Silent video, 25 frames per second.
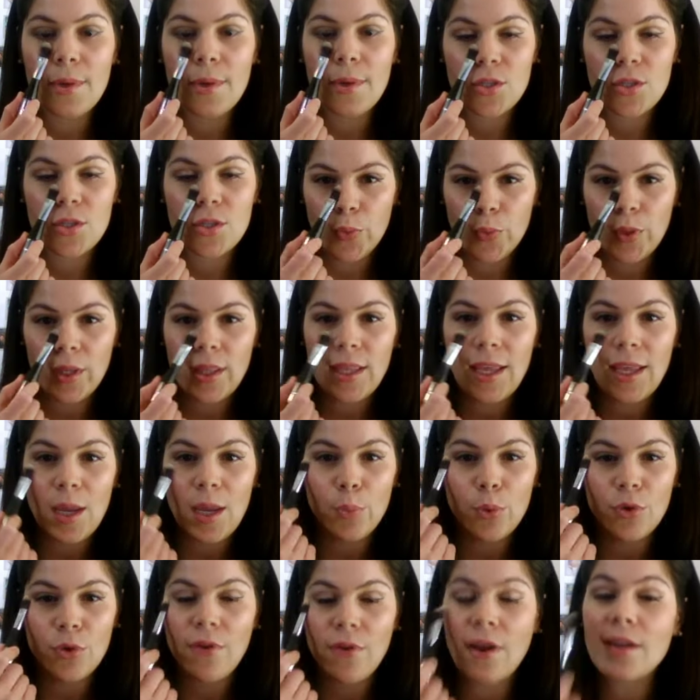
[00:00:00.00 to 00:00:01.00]
it
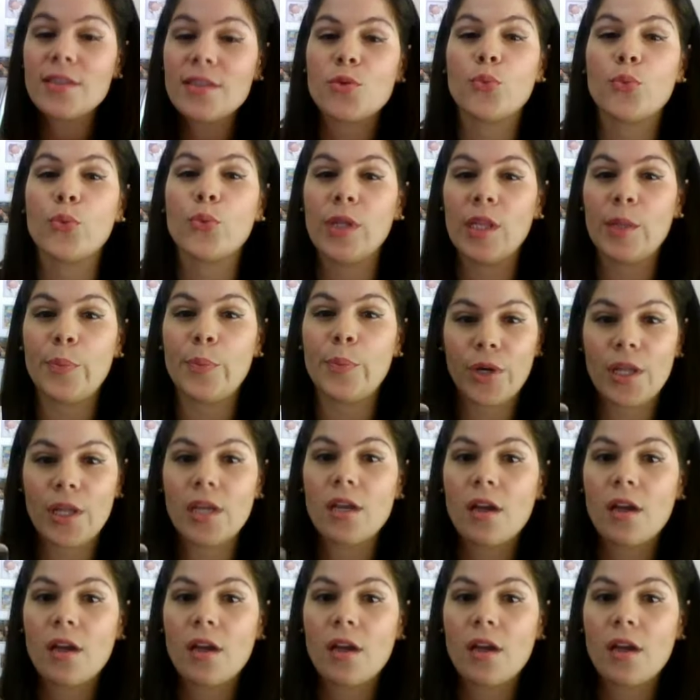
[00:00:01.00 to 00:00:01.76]
provides a really pretty